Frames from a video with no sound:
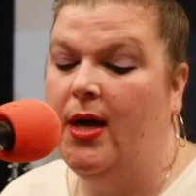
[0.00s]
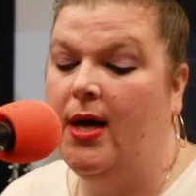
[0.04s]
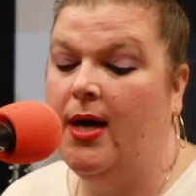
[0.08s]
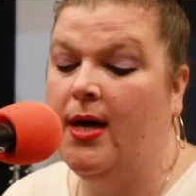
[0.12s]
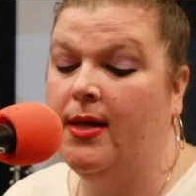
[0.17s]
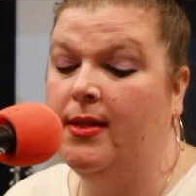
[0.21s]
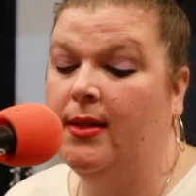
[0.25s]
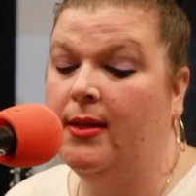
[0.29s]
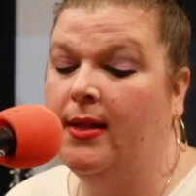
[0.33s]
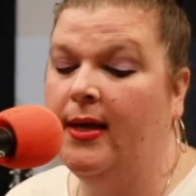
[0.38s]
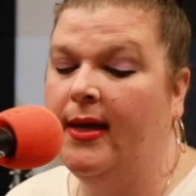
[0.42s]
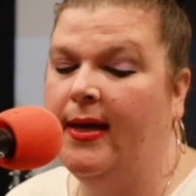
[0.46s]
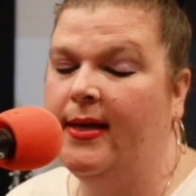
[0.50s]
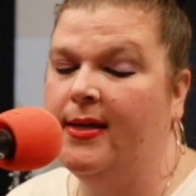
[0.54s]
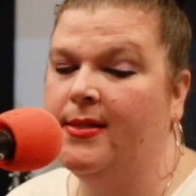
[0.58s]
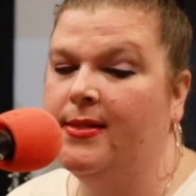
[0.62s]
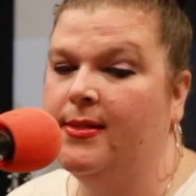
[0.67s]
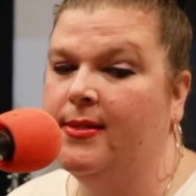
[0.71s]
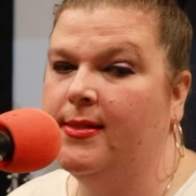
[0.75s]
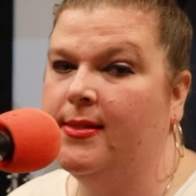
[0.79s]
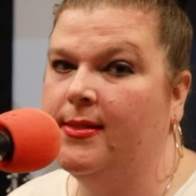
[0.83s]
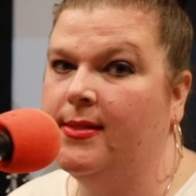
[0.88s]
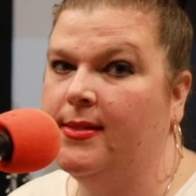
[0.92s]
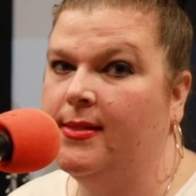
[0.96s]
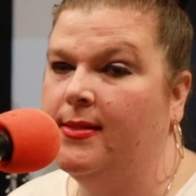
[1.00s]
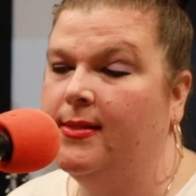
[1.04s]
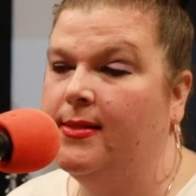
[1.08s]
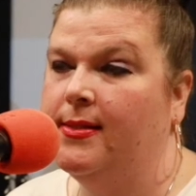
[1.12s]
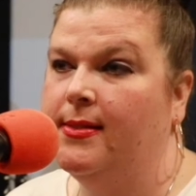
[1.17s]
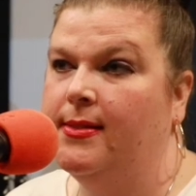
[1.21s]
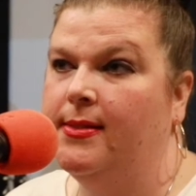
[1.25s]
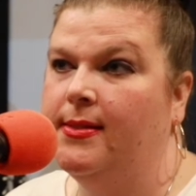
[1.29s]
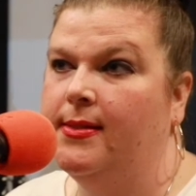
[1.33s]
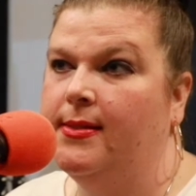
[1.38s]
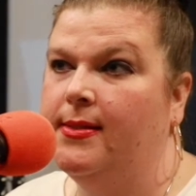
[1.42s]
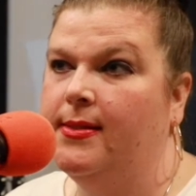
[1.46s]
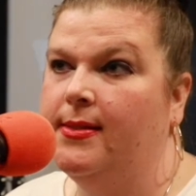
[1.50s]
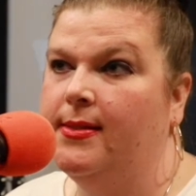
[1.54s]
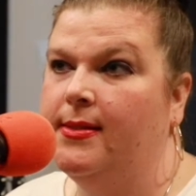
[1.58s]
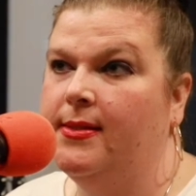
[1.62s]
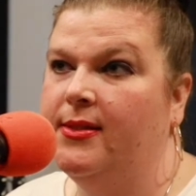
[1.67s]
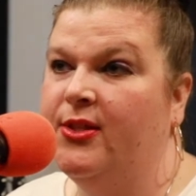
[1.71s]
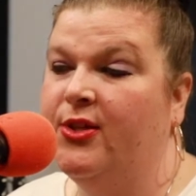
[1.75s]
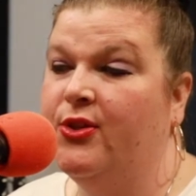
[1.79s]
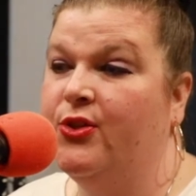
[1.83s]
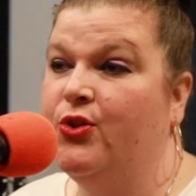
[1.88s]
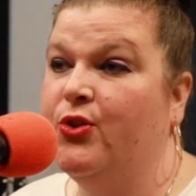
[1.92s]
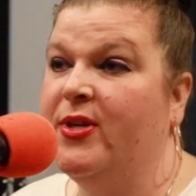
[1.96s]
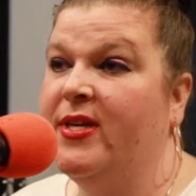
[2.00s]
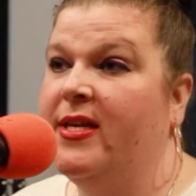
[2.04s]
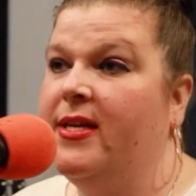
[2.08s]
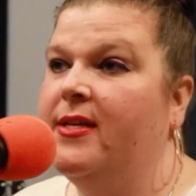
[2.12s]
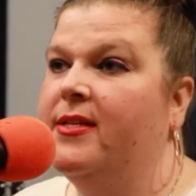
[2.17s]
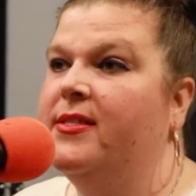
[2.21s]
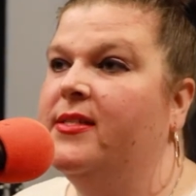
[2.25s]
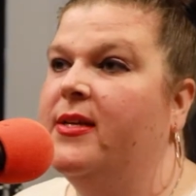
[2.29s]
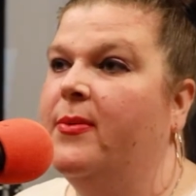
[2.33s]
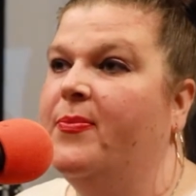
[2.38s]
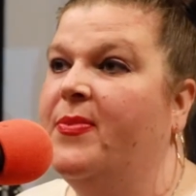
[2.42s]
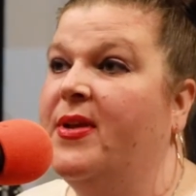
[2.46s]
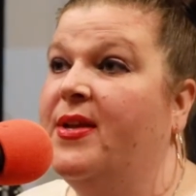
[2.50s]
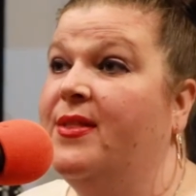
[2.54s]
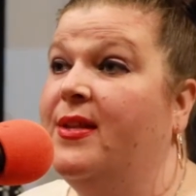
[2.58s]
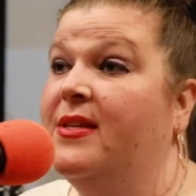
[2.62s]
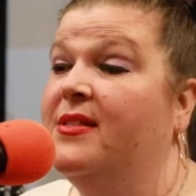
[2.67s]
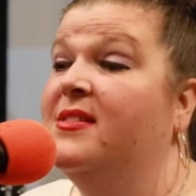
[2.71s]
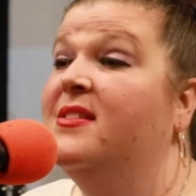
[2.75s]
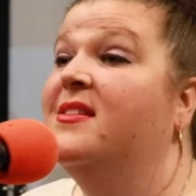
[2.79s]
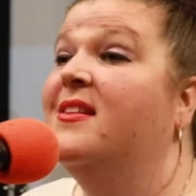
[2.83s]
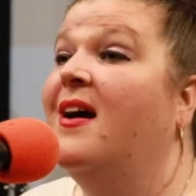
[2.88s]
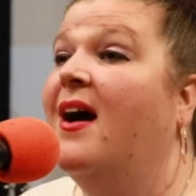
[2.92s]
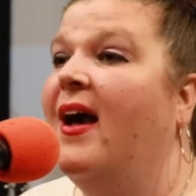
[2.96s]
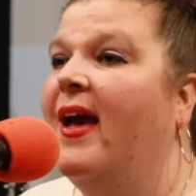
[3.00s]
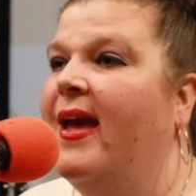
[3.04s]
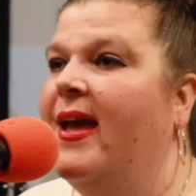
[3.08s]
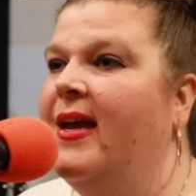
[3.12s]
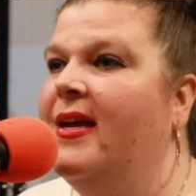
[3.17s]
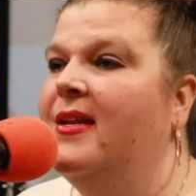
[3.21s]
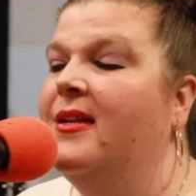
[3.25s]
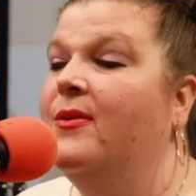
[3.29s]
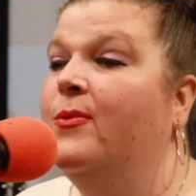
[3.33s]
unless you're drinking something that's diet,